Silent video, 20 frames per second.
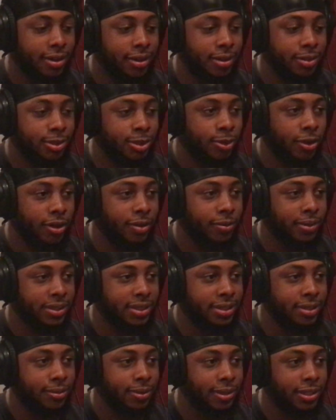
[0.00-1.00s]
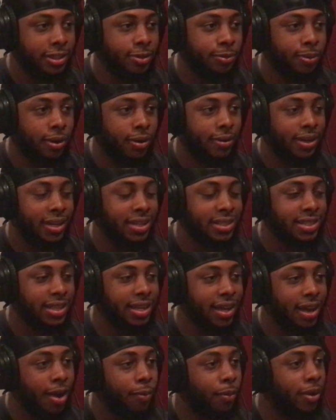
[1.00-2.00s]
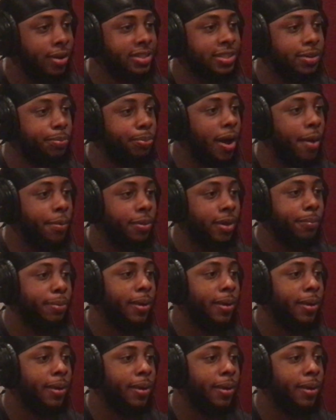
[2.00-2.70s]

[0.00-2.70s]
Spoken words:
Jordan what you want. He said, I want some pumpkin